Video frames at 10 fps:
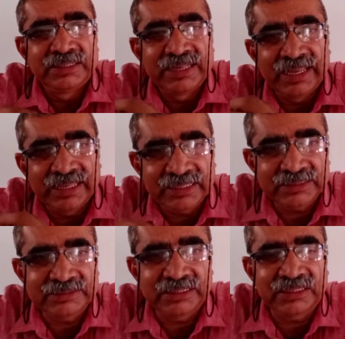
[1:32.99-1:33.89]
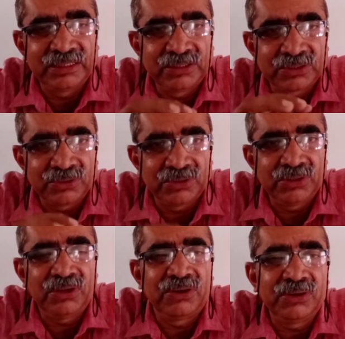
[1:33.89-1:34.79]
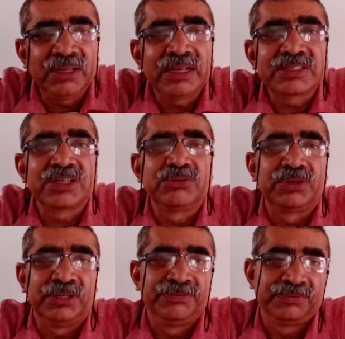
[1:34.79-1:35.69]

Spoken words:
direct control on executive.